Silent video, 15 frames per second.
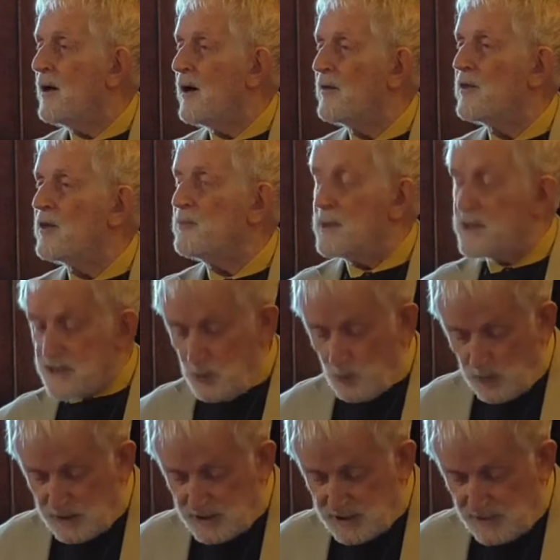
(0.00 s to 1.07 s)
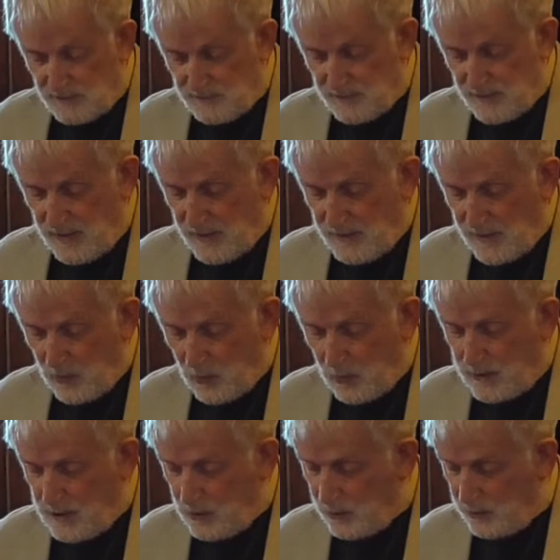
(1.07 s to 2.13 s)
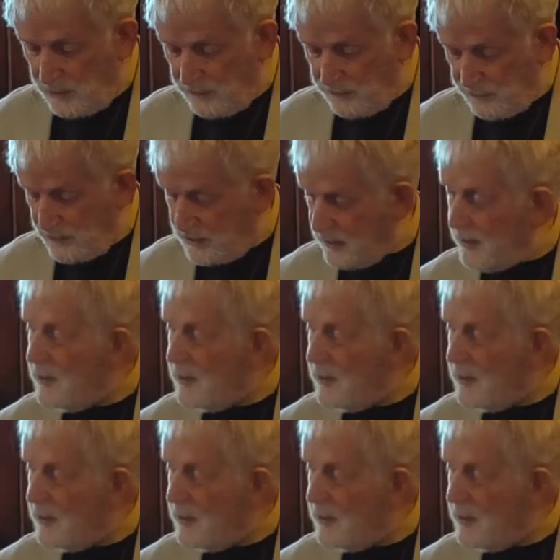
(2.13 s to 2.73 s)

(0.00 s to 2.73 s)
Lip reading: on the wisdom that we could have